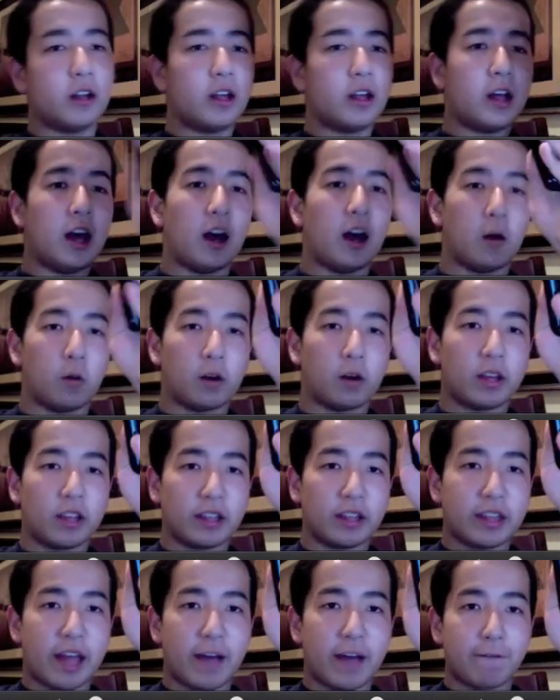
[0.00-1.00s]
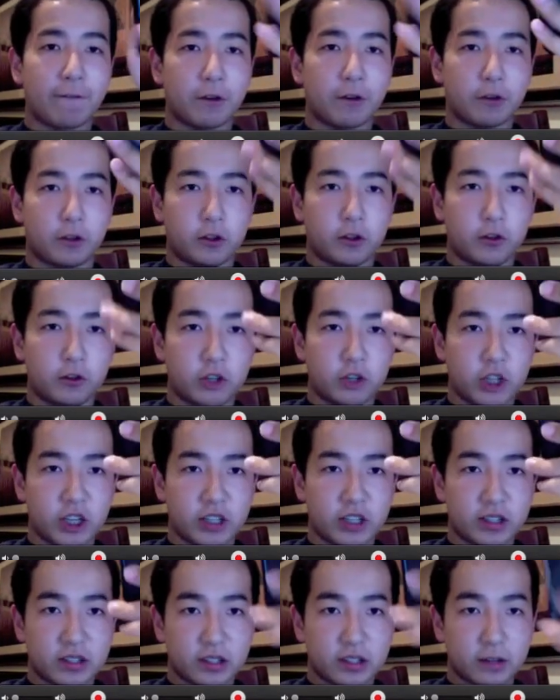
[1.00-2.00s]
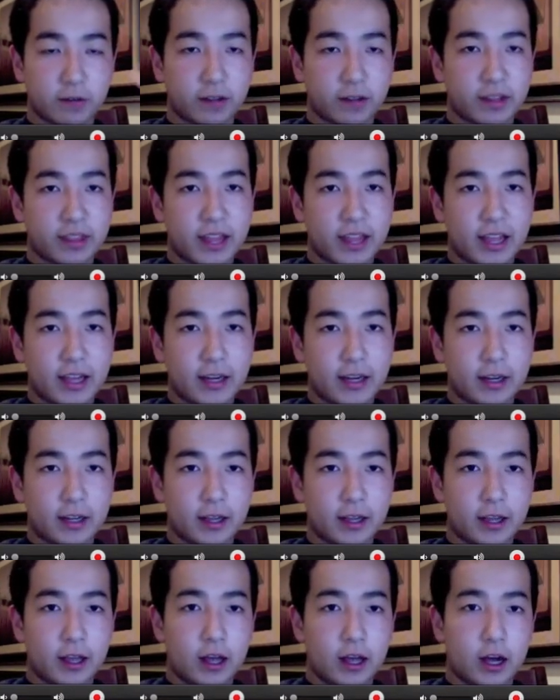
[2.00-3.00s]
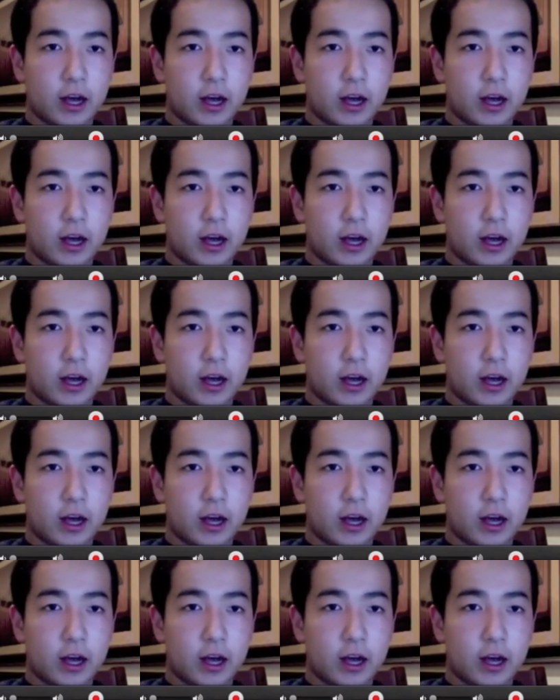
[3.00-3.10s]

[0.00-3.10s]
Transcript: uh, working on the iPhone two G and stuff like that, uh,